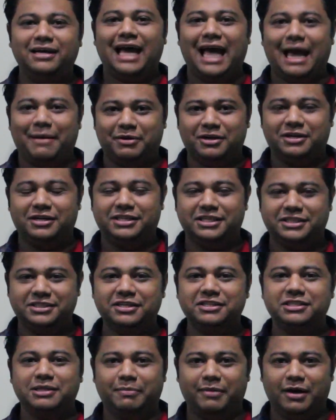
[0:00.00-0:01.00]
I'm going to
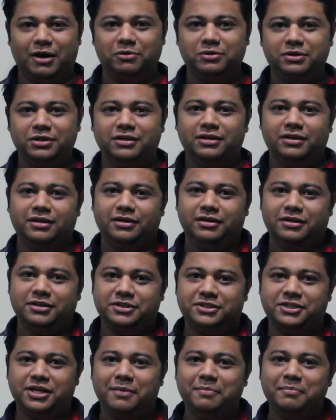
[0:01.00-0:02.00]
discuss about
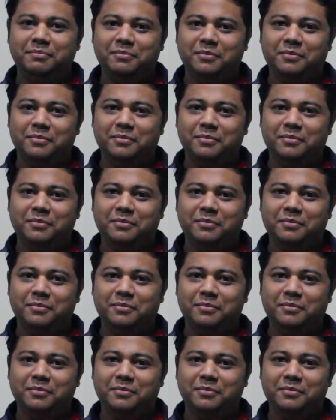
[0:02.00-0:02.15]
sum